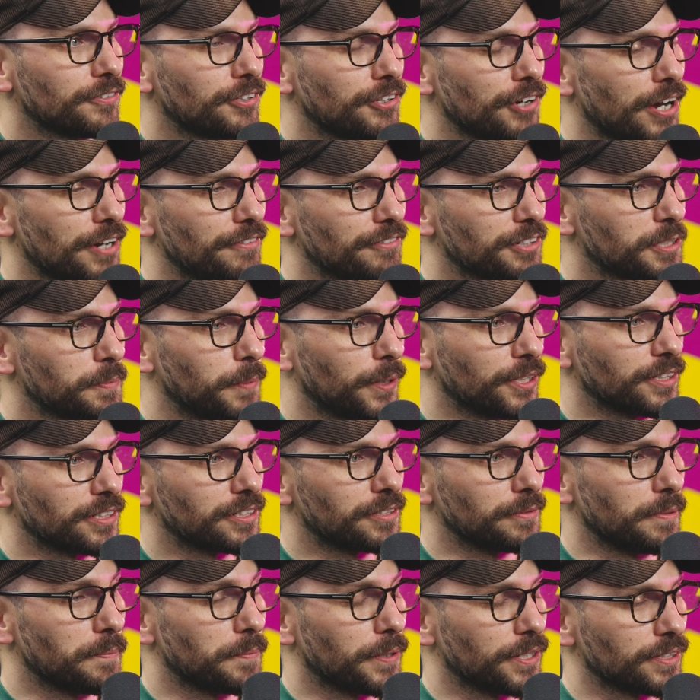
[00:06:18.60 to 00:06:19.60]
great response
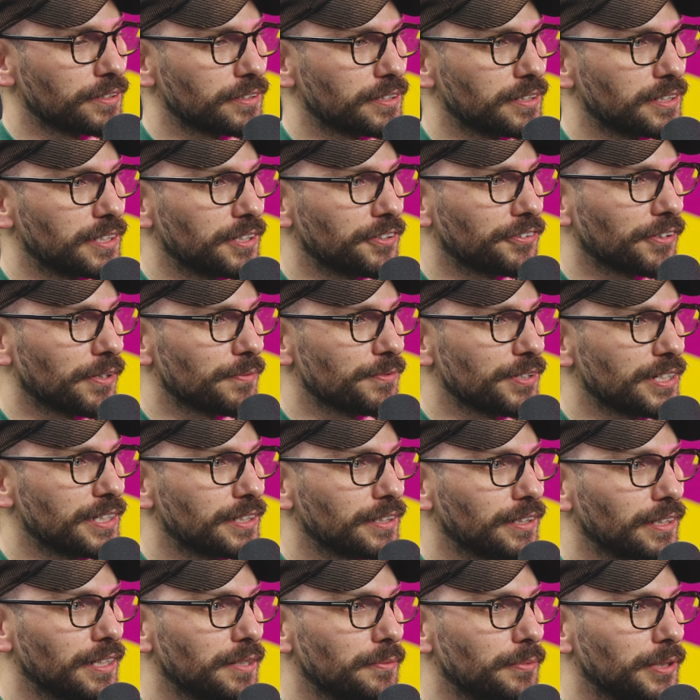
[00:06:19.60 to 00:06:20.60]
to imposter syndrome
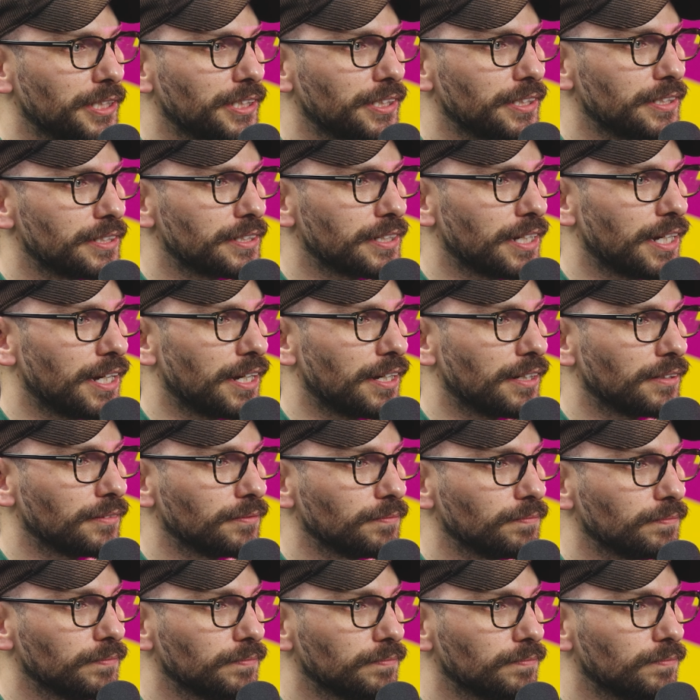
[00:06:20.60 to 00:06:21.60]
recently, which is,
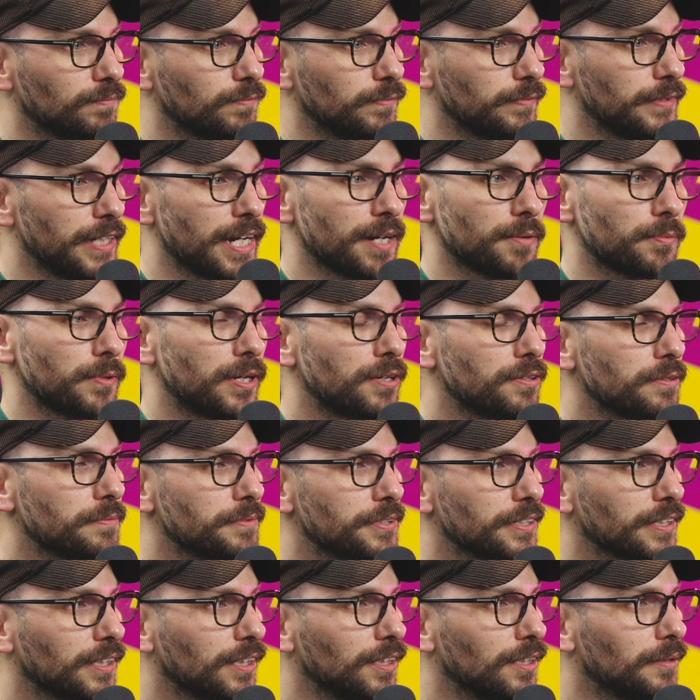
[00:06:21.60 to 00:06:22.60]
welcome
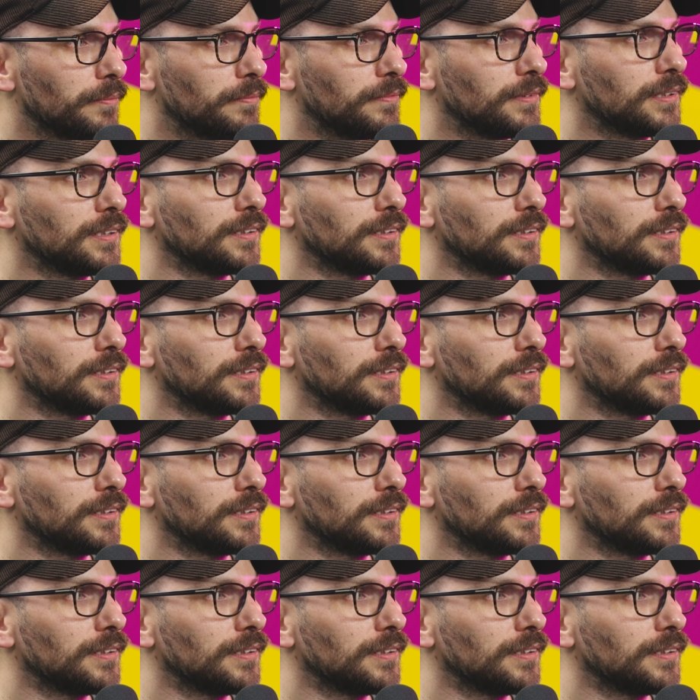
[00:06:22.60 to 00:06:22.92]
to the club.